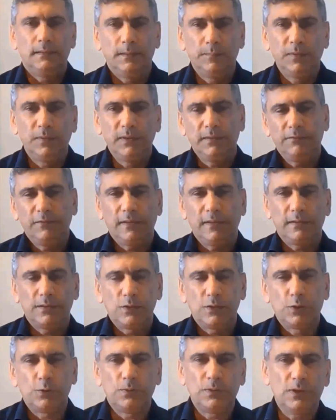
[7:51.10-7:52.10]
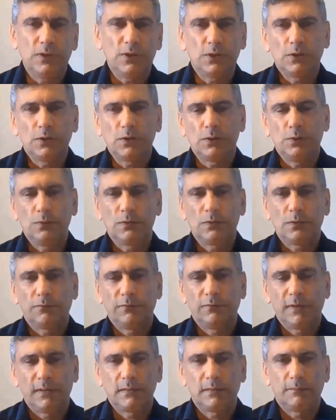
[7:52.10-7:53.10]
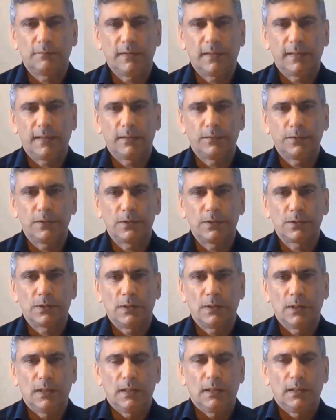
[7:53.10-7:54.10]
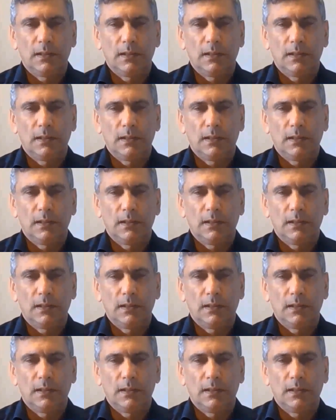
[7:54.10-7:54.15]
And they believe that the judicious use of native language